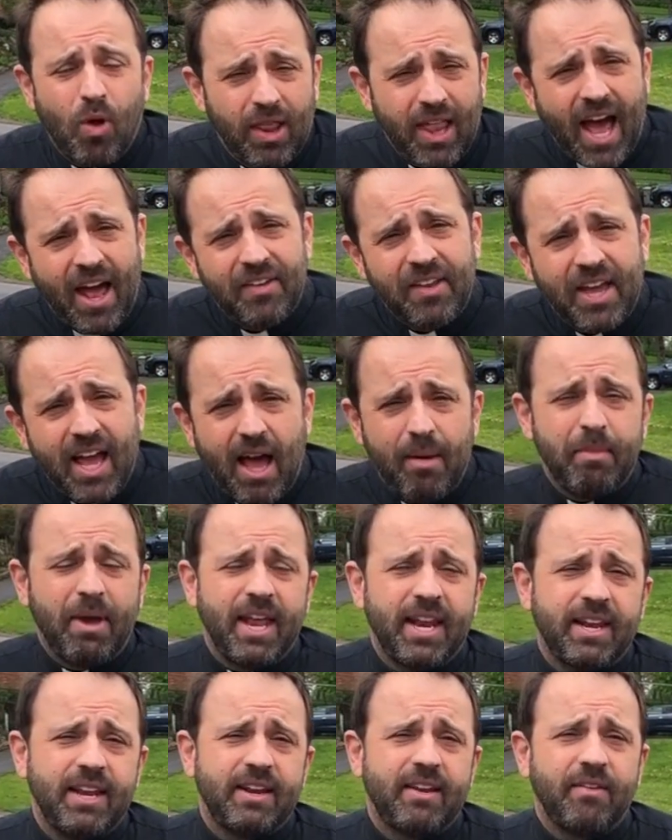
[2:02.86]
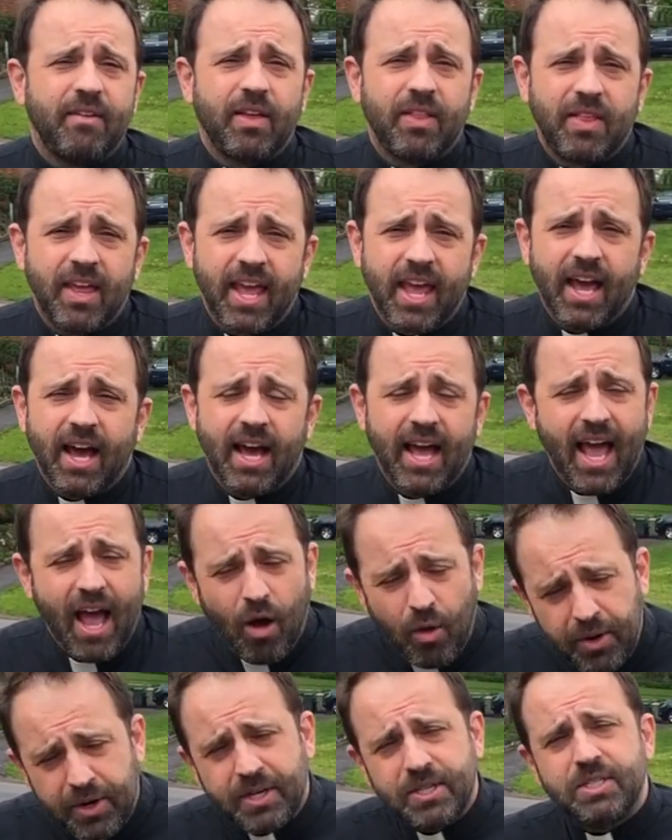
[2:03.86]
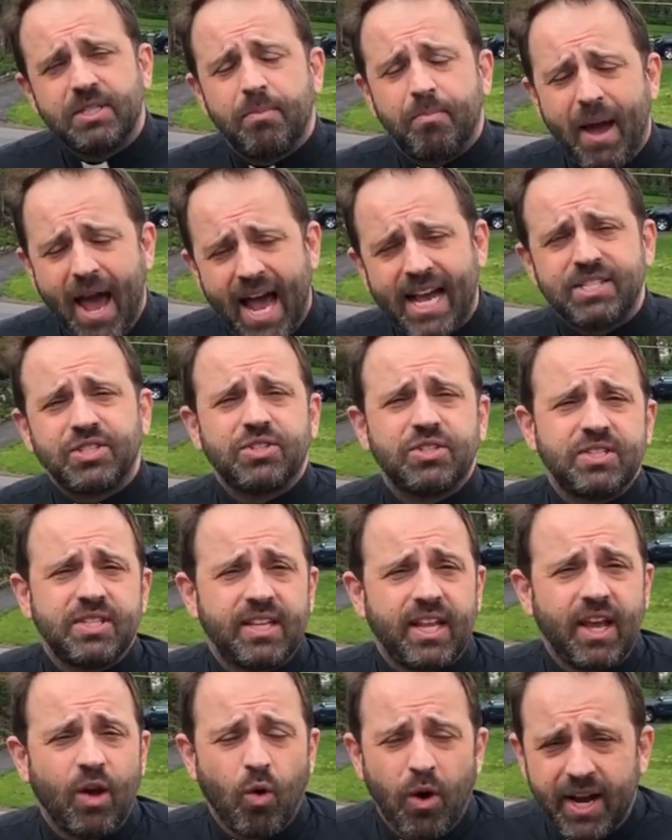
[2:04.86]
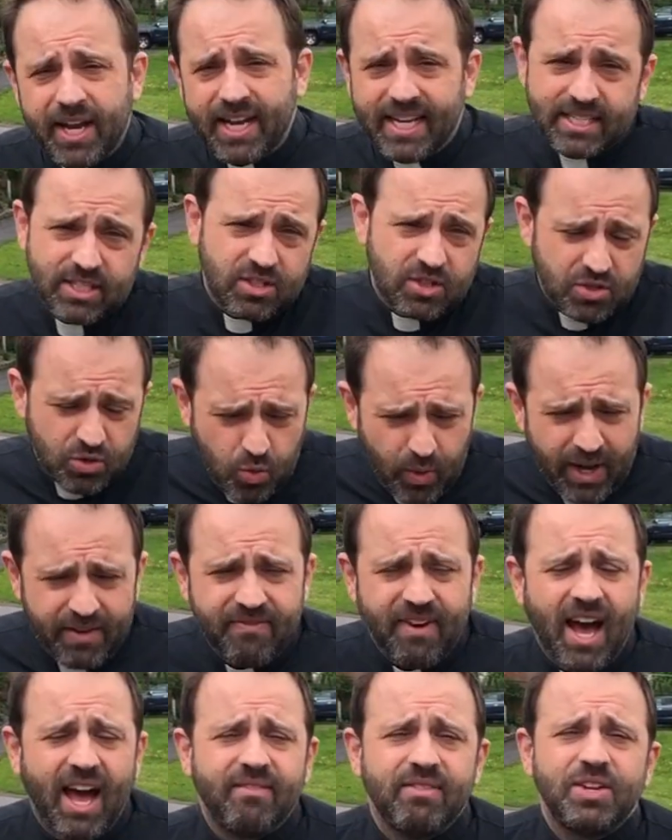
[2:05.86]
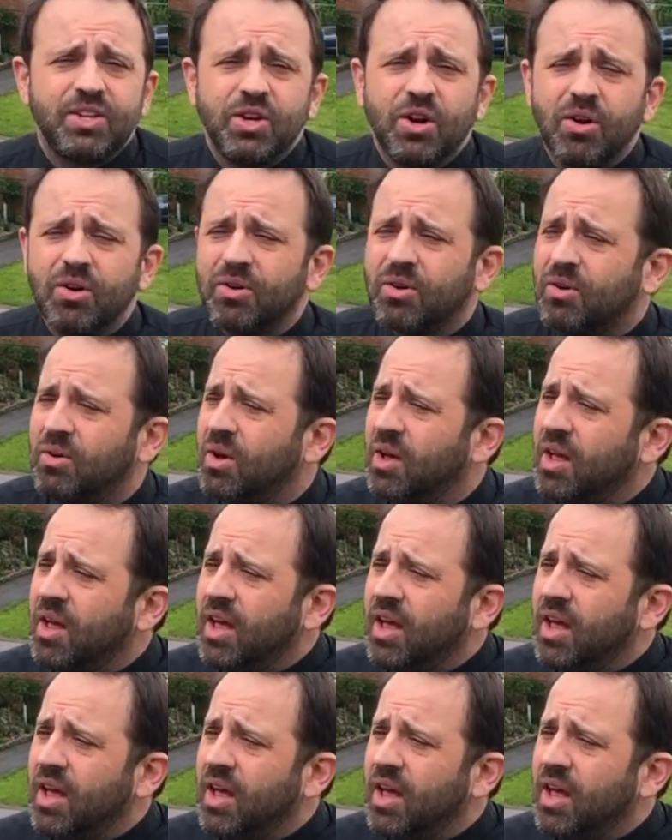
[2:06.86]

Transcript: allowed to come in, and the elders, the pastors, and the organists, 25 in total.